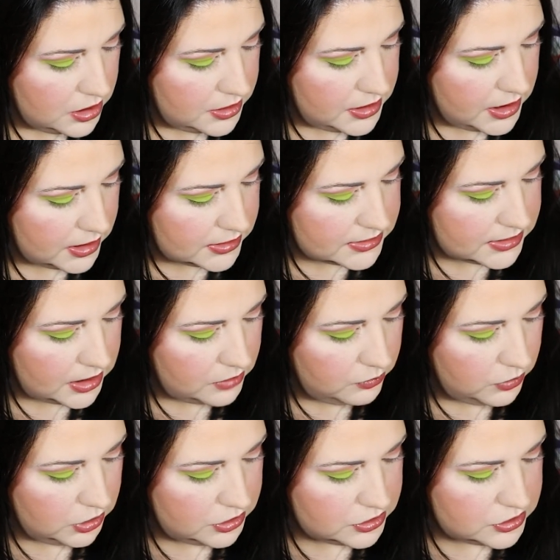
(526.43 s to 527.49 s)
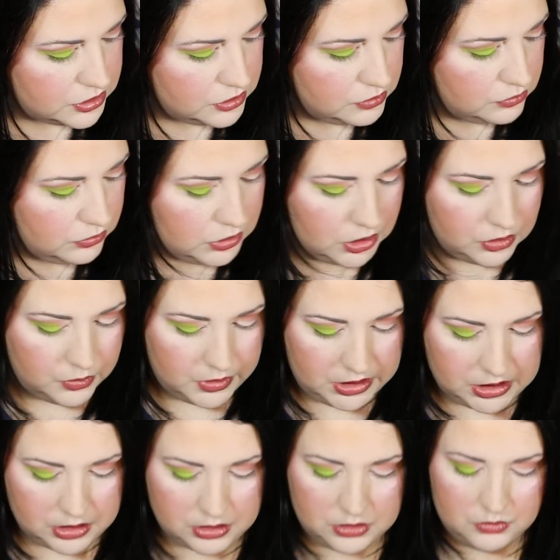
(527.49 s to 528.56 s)
next I want to go
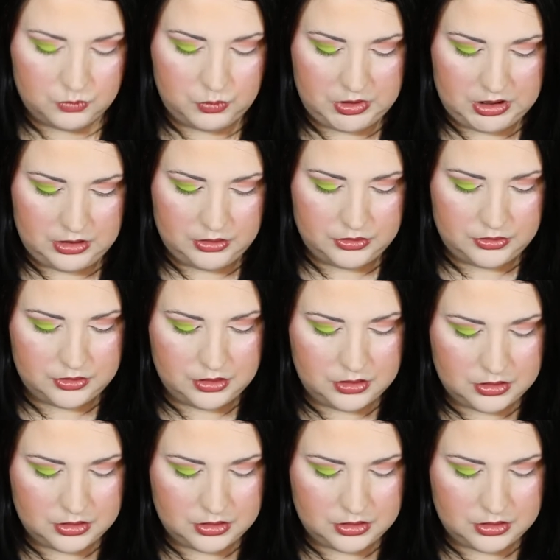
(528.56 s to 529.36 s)
in with,